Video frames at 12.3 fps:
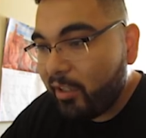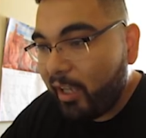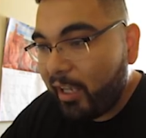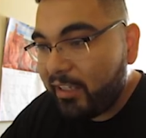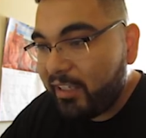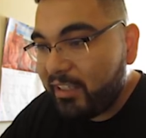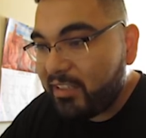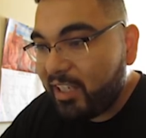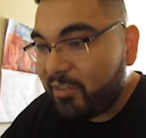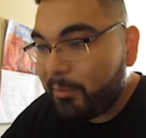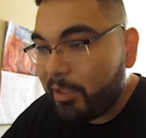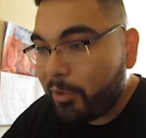And this
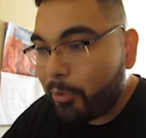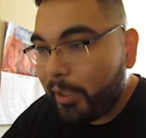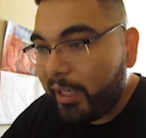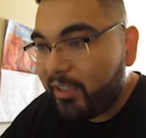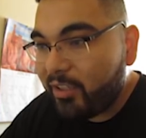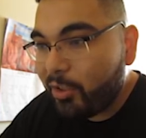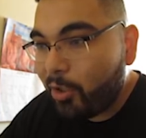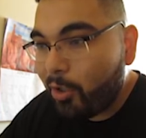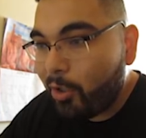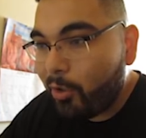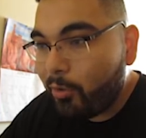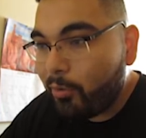lets me create
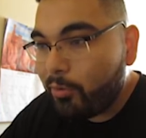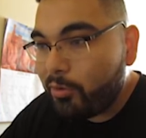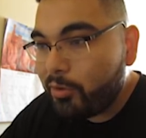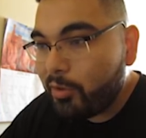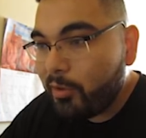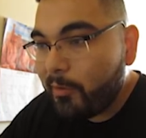nodes.